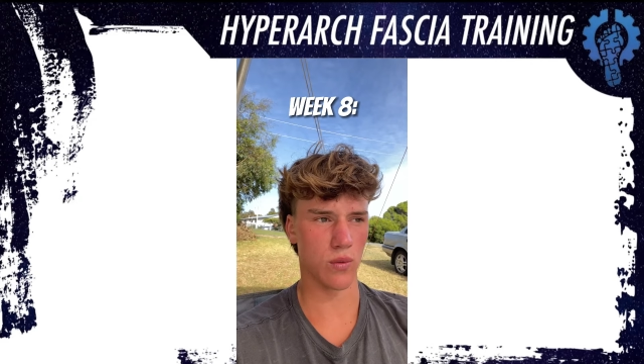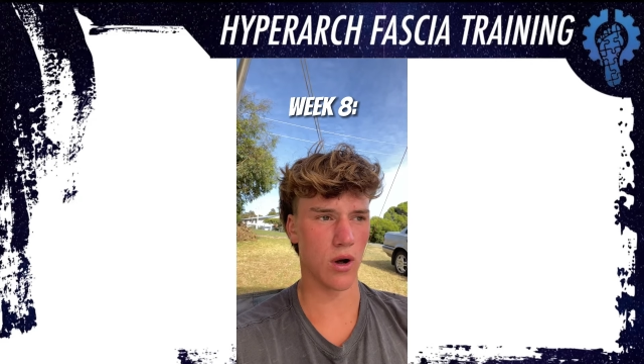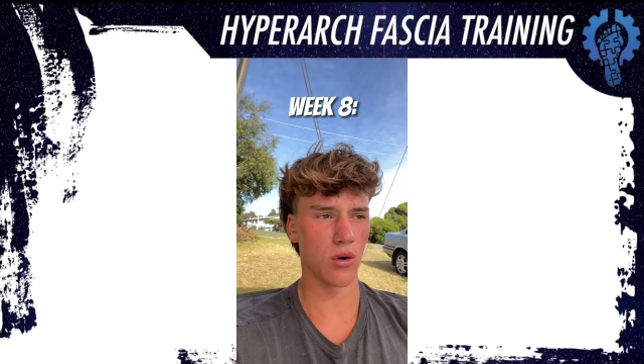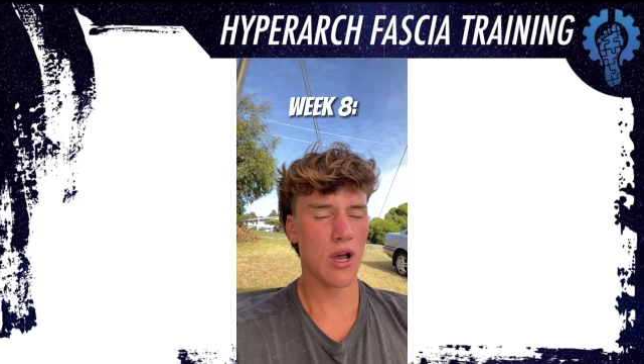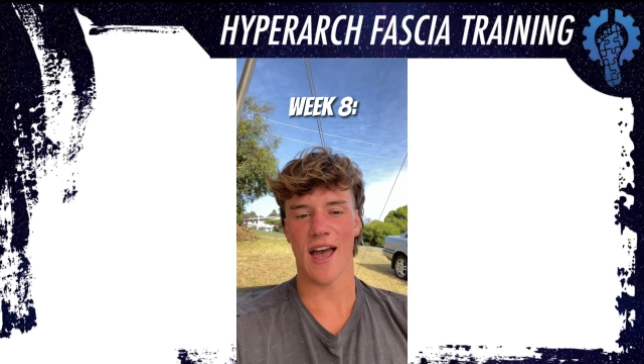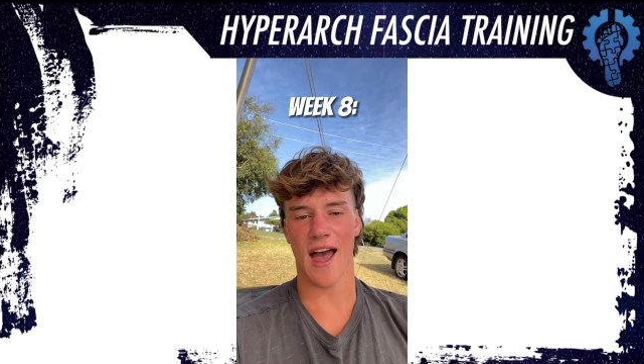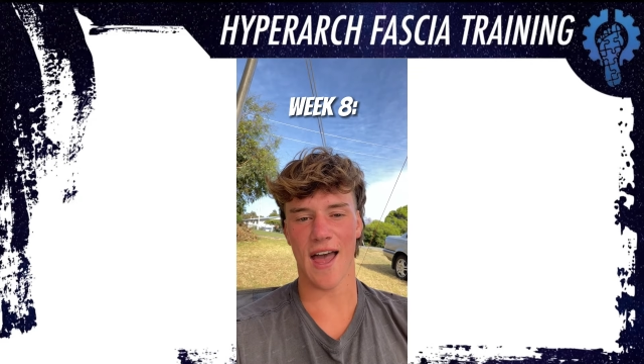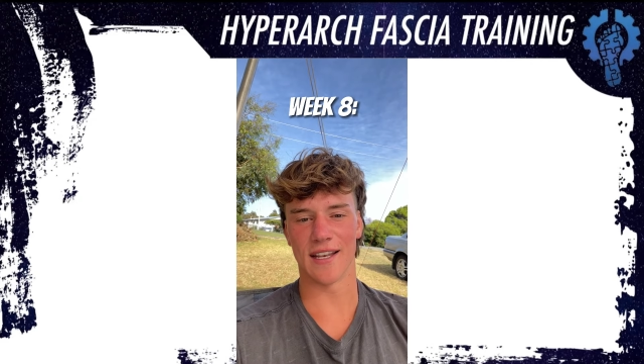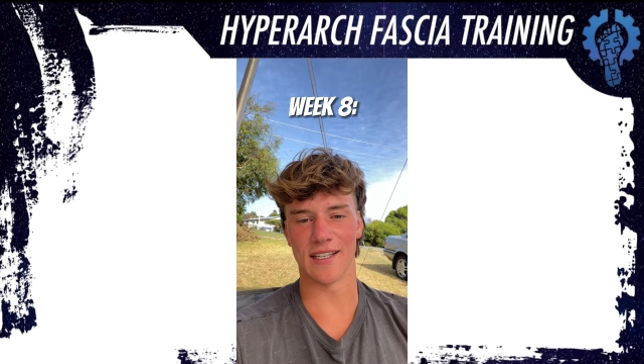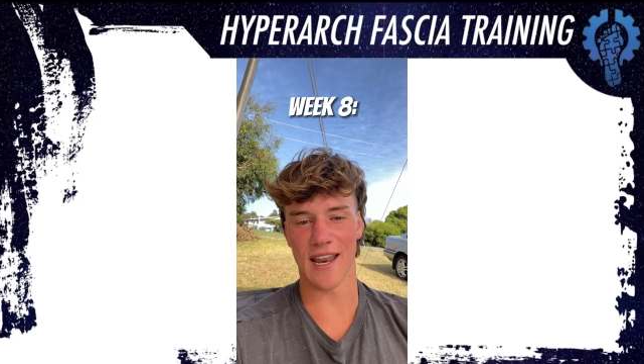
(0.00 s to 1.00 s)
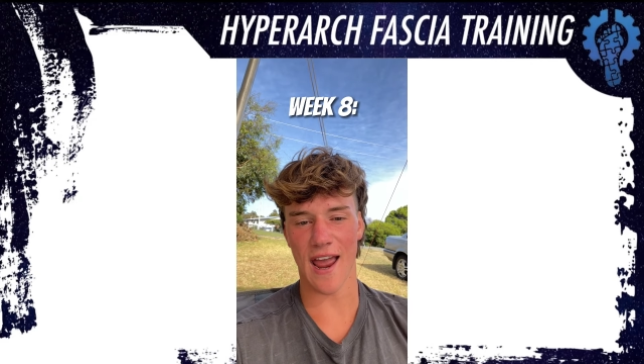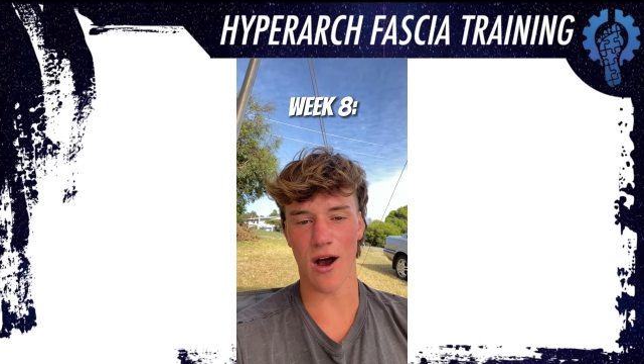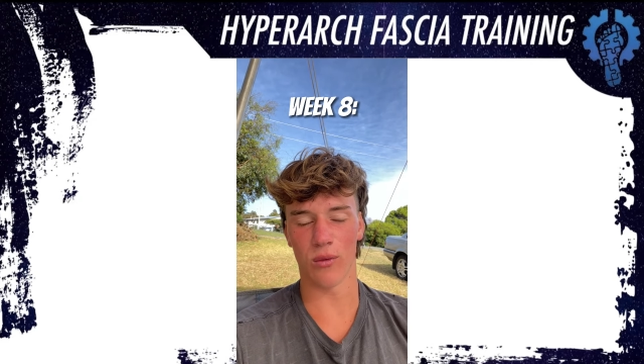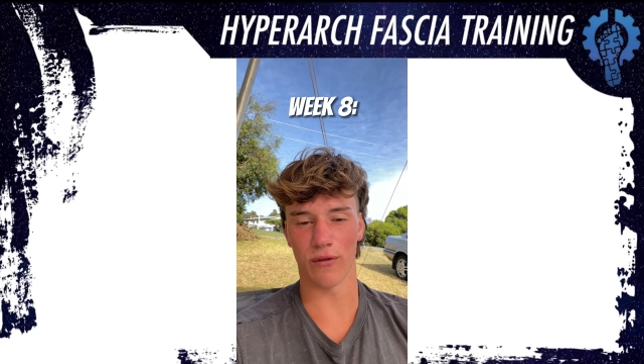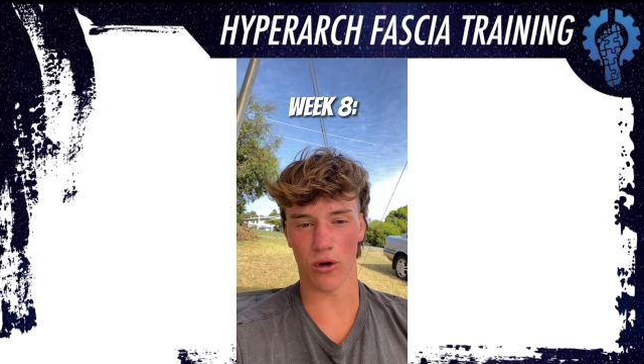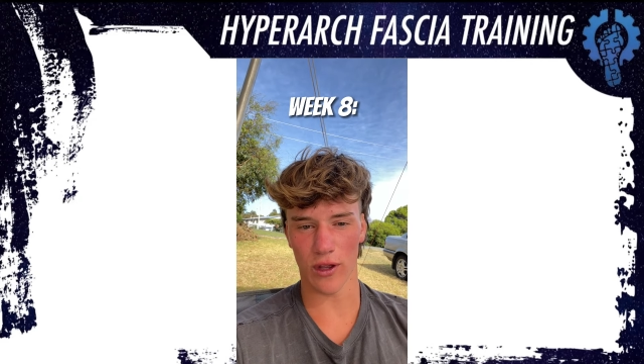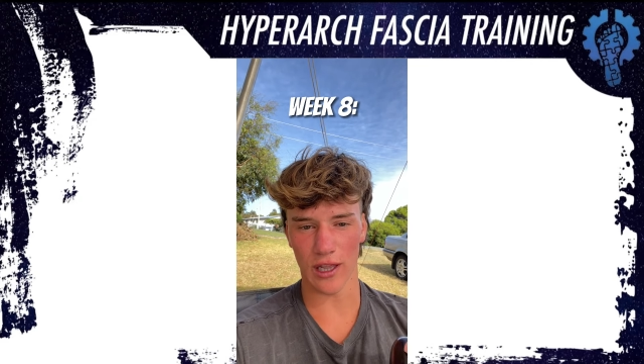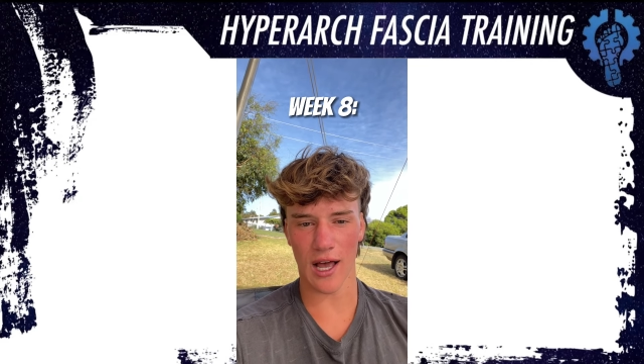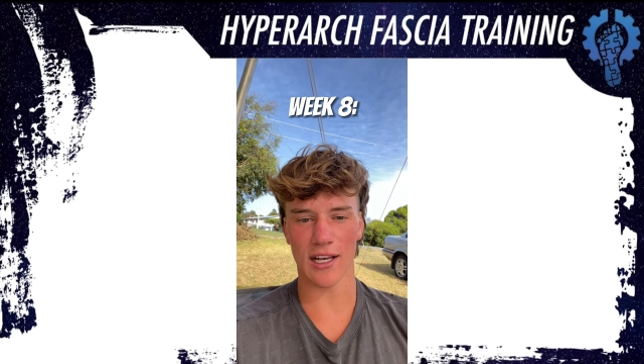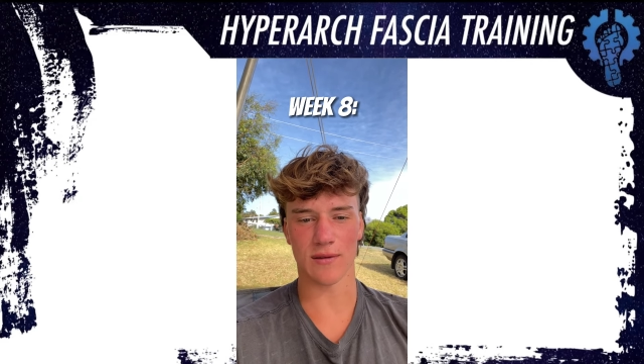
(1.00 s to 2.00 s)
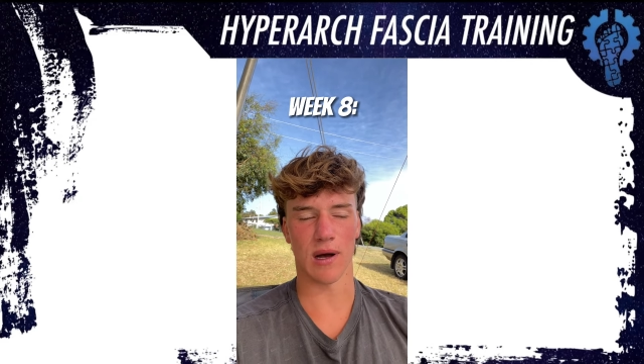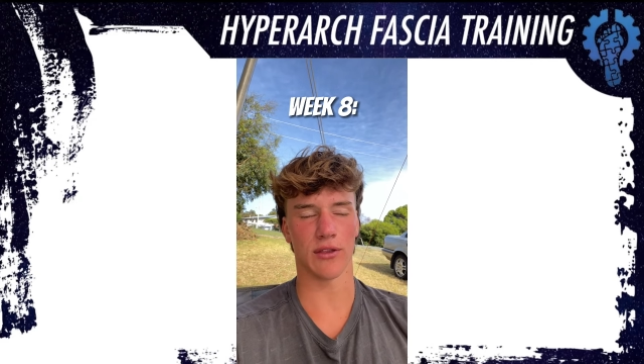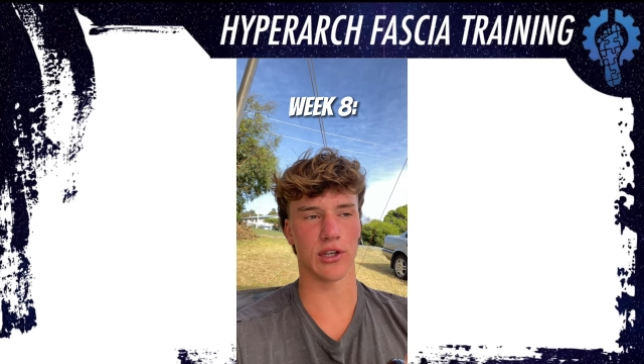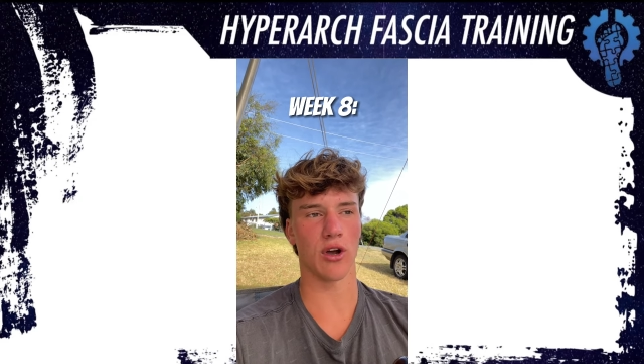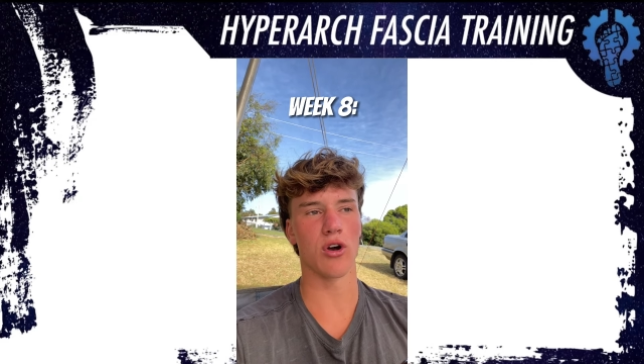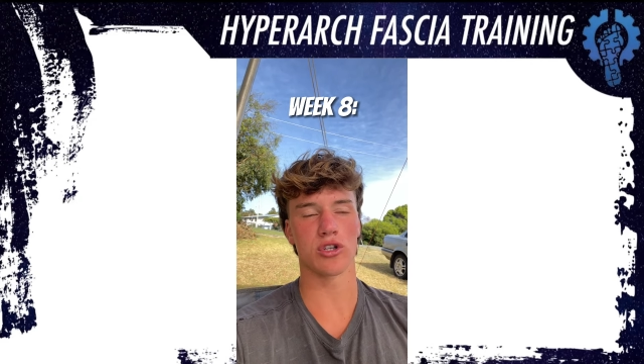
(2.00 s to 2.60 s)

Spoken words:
well. And now we've got the last month to go.